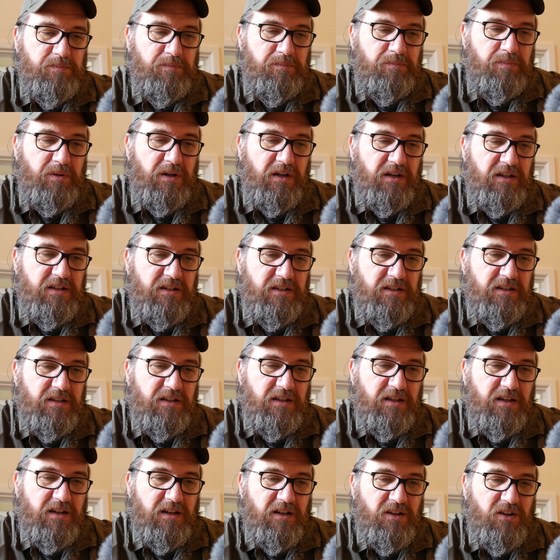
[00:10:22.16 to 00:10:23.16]
But
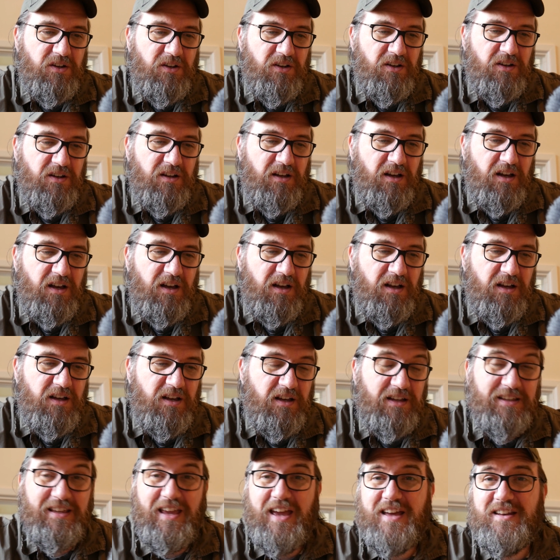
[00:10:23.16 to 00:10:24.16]

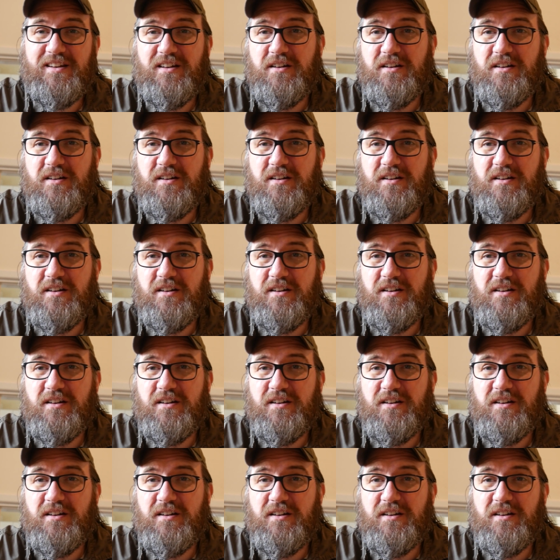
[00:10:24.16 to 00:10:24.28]
again,